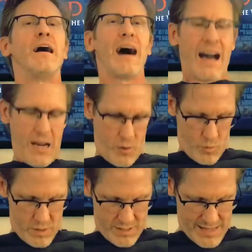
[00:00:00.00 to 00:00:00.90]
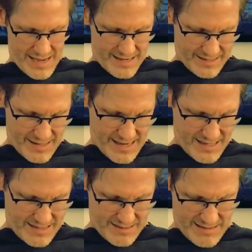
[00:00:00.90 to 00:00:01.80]
I don't want that. It's
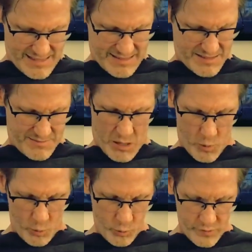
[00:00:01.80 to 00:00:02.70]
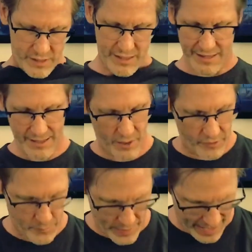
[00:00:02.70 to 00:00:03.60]
got like some holes in it. And then on
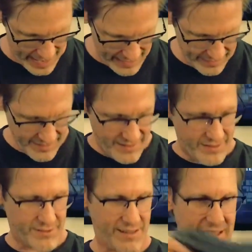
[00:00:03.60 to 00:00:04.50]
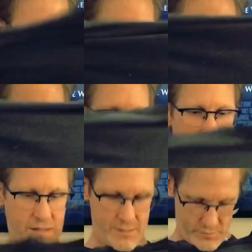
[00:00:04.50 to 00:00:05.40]
the back, there's like
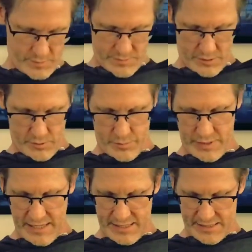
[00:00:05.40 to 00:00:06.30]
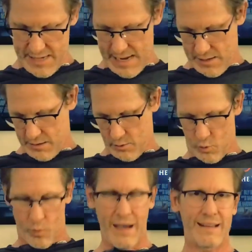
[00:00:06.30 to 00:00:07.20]
some little bleached out little
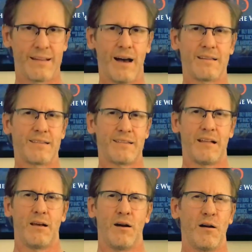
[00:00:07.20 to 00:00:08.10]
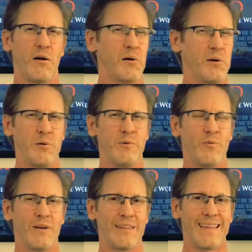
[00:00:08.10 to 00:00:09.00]
white dots. It's like, oh, who would
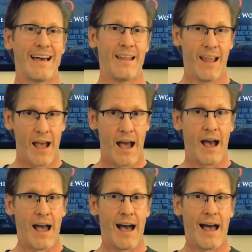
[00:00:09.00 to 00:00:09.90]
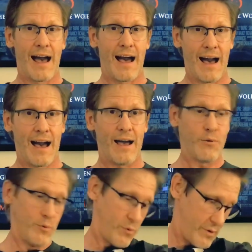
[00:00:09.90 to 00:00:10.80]
want that? I
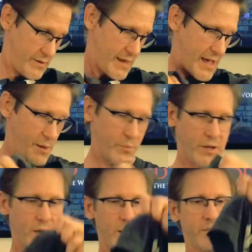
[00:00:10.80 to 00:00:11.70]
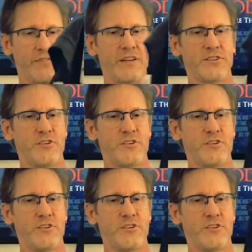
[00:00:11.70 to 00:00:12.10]
would want that, because vintage